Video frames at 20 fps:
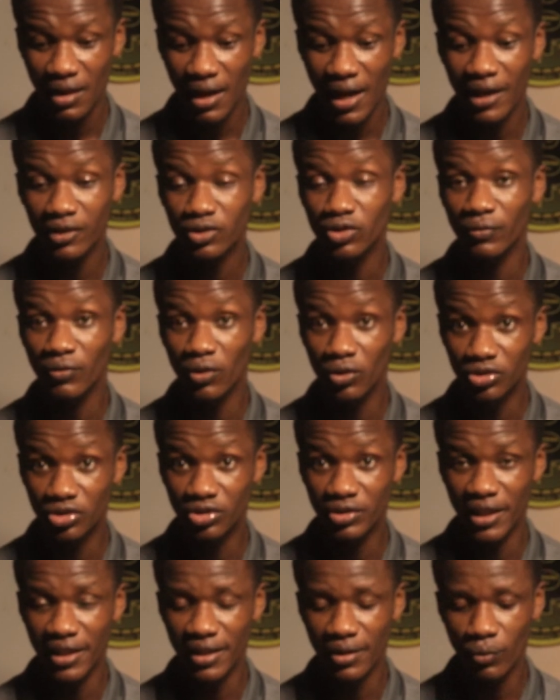out of
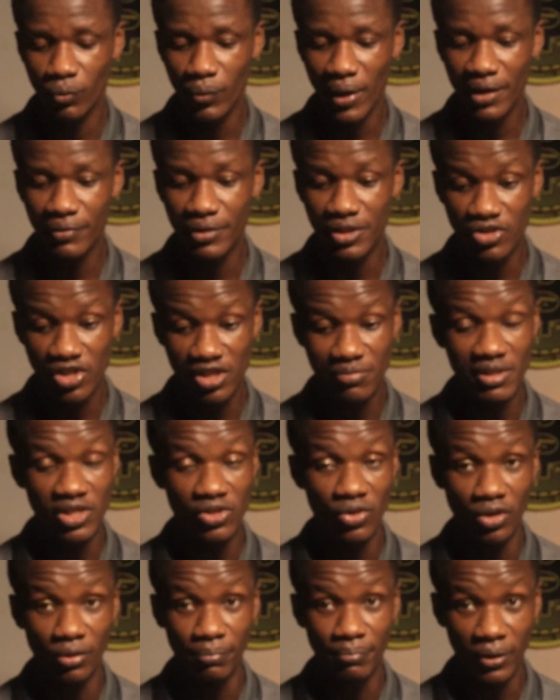100, where retracement
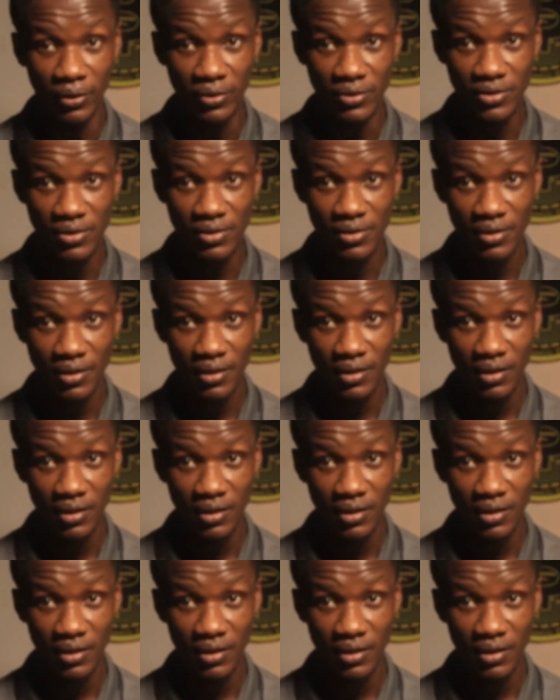is going to pause.